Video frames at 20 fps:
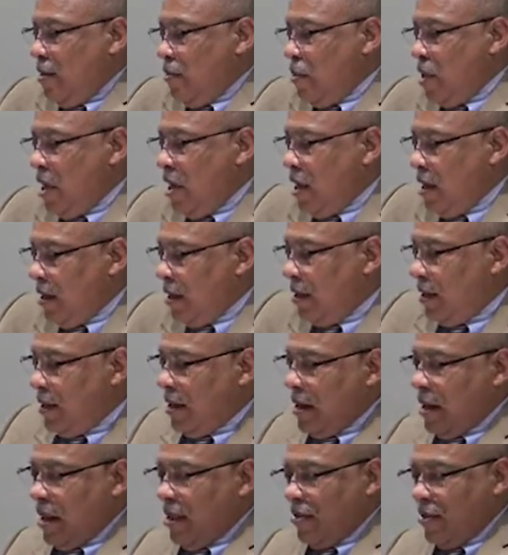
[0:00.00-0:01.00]
Amen.
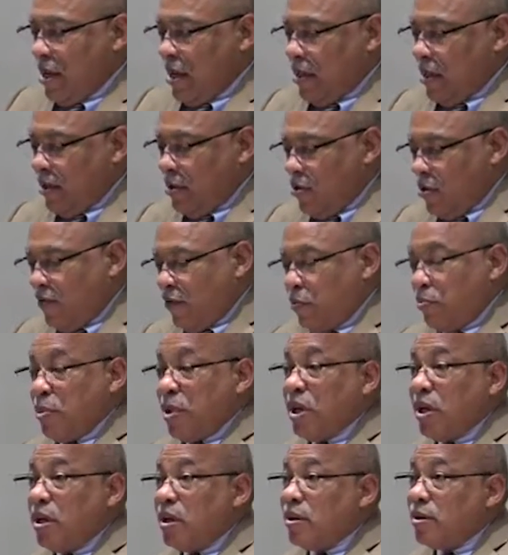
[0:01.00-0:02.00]
I thank the Lord for
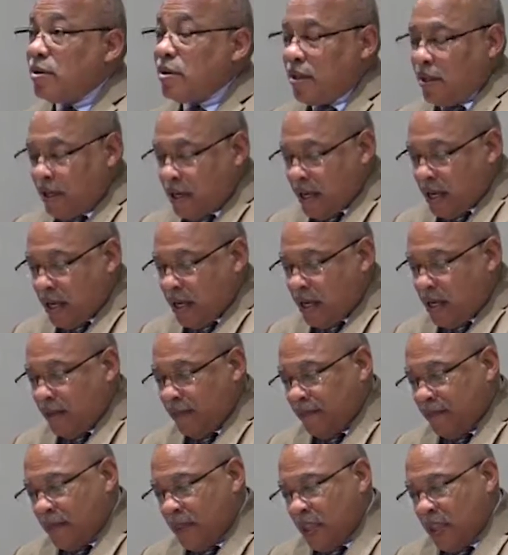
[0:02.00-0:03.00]
being here today
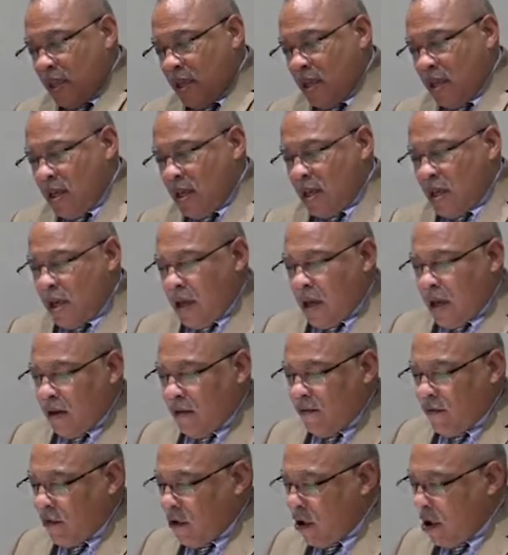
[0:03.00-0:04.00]

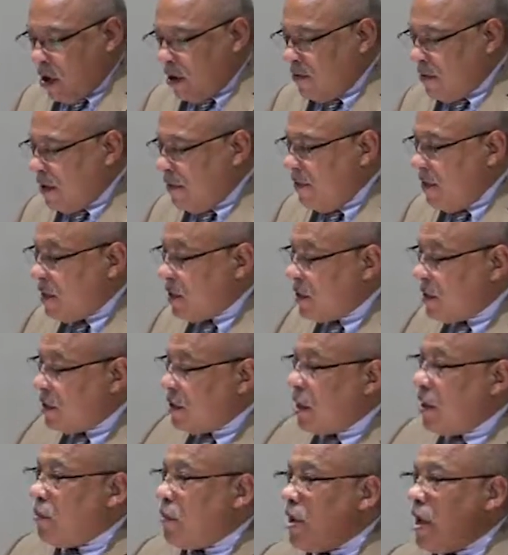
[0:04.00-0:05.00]
and for all of our
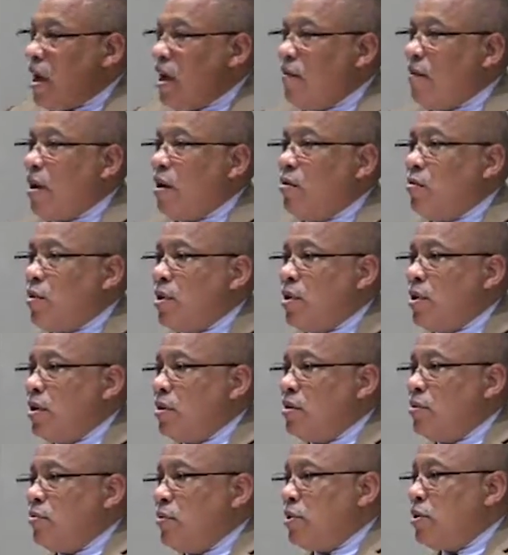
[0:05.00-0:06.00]
visitors that we have out with
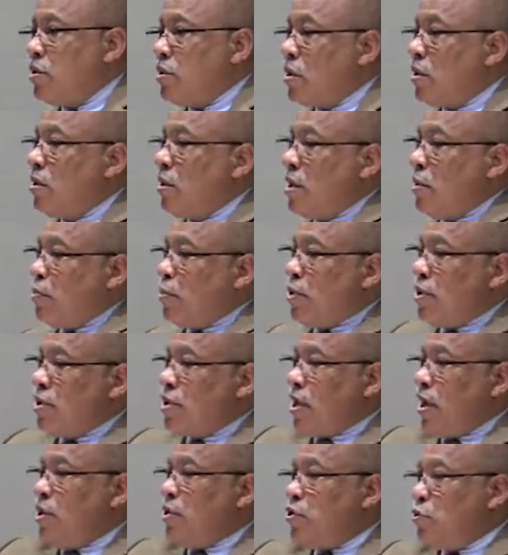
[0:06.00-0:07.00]
us. We certainly
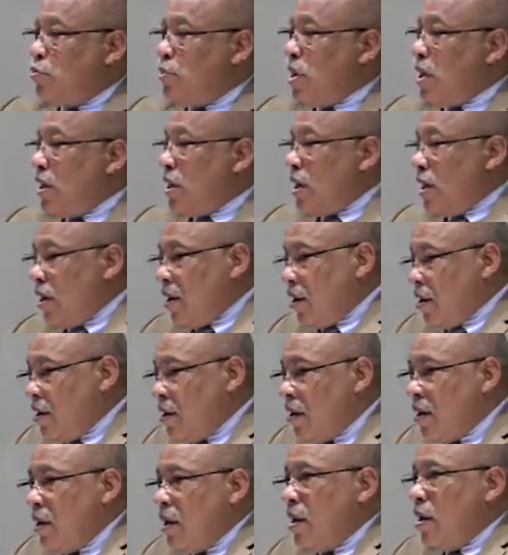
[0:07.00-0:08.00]
appreciate you being
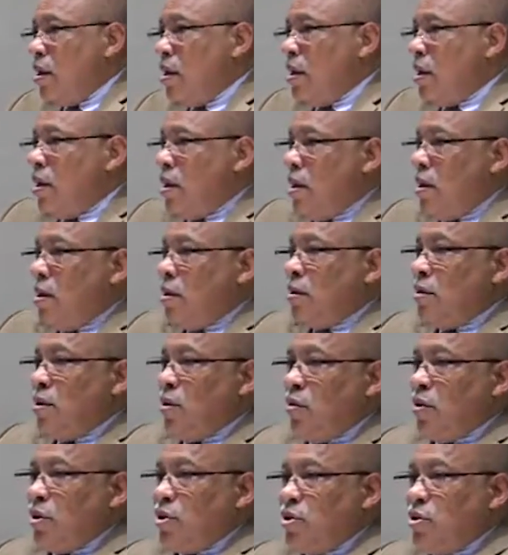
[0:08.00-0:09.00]
here.
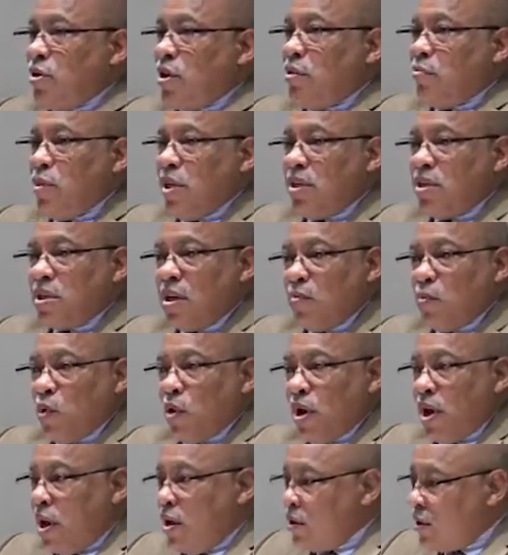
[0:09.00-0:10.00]
Know that you can be
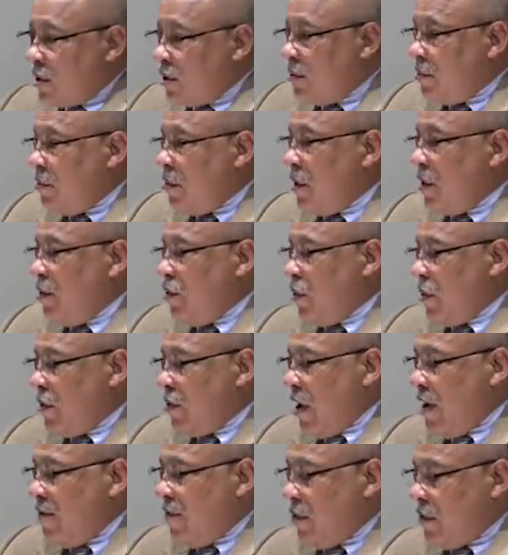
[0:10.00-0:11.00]
somewhere else. And we're
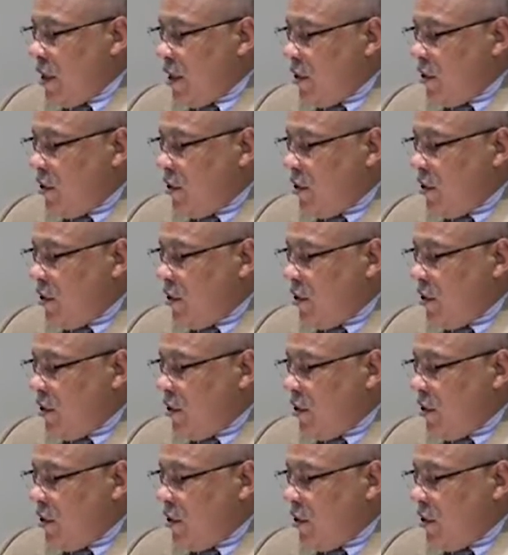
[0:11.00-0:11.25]
grateful